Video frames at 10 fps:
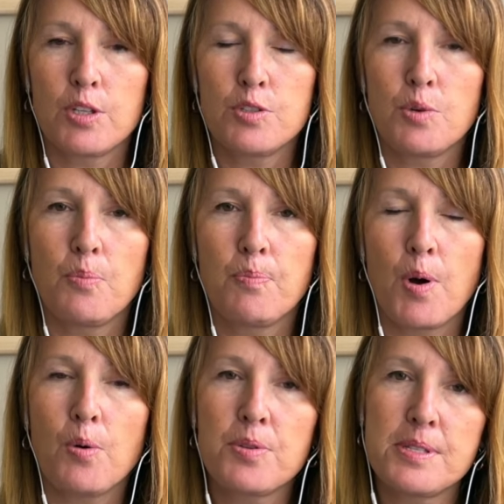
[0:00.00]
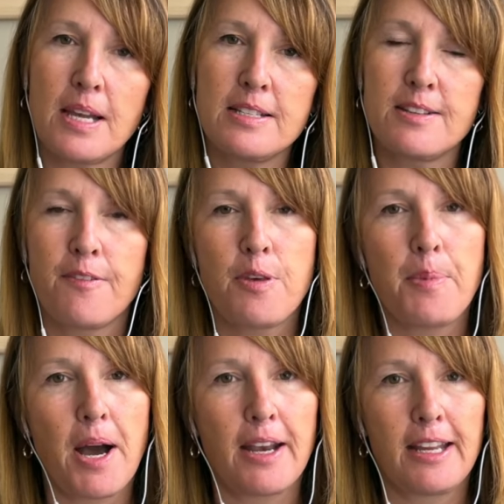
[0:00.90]
to do both sides of the
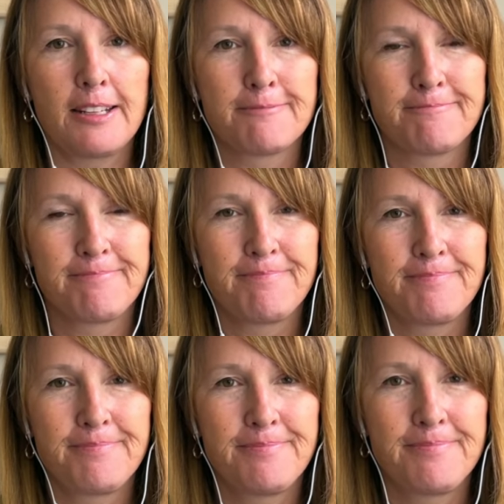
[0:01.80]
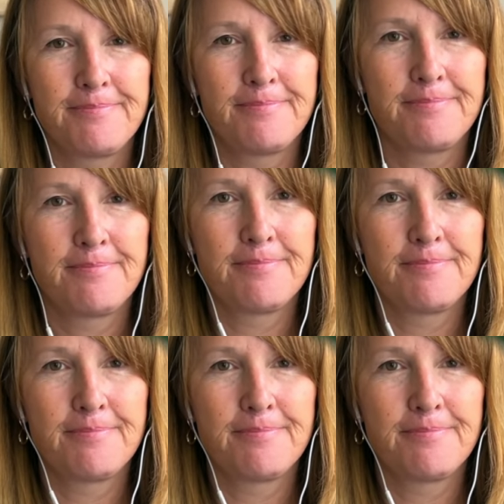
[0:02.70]
body. So